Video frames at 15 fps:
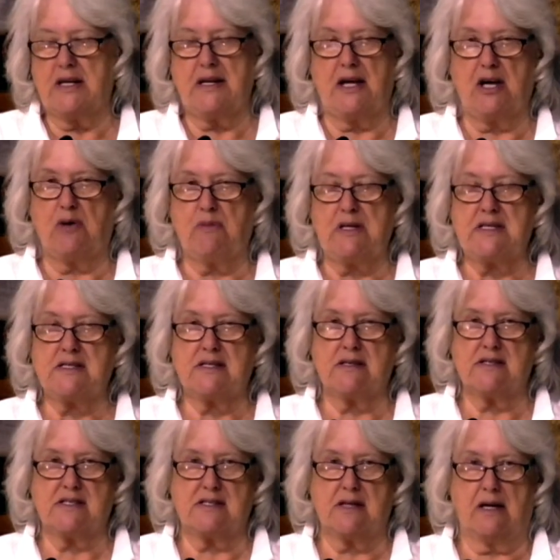
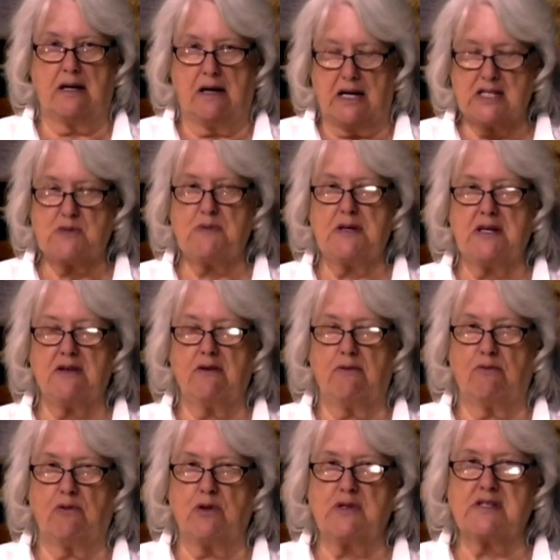Naomi's husband,
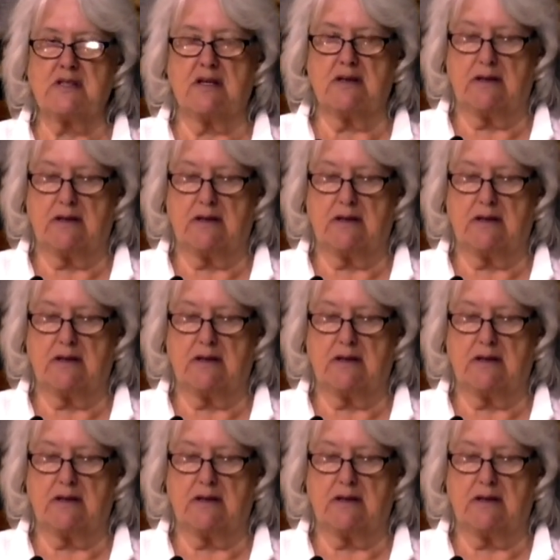Ruth's